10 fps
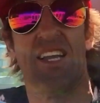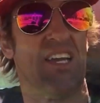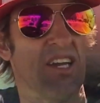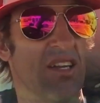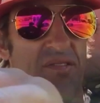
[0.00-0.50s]
the
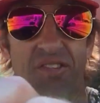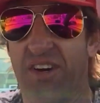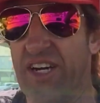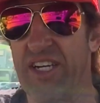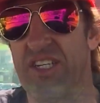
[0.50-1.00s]
good
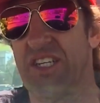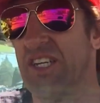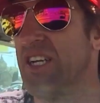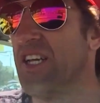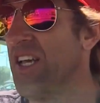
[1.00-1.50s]
footage,
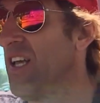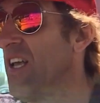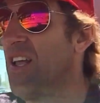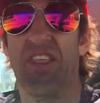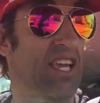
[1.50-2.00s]
dude.
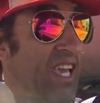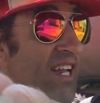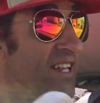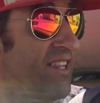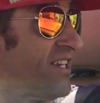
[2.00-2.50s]
The
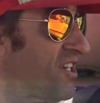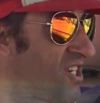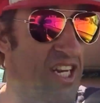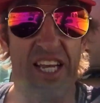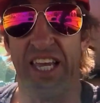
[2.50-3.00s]
kid in the
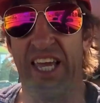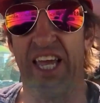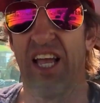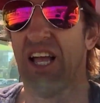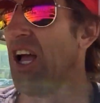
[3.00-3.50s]
dashiki